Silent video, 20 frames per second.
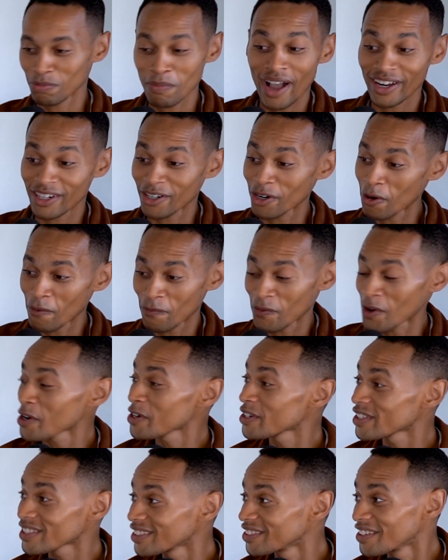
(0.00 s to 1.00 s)
my girl
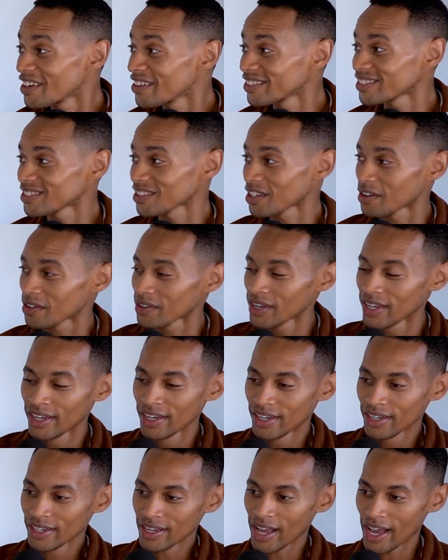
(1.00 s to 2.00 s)
first, you know, so
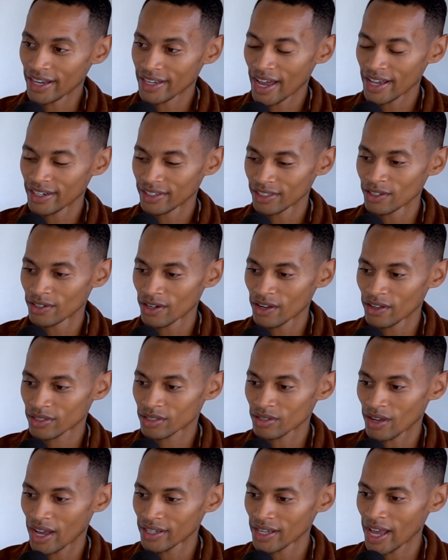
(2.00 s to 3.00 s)
I got it, you know,
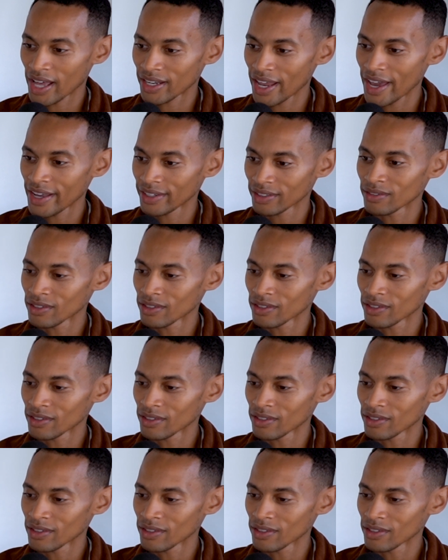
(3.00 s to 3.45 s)
so I like,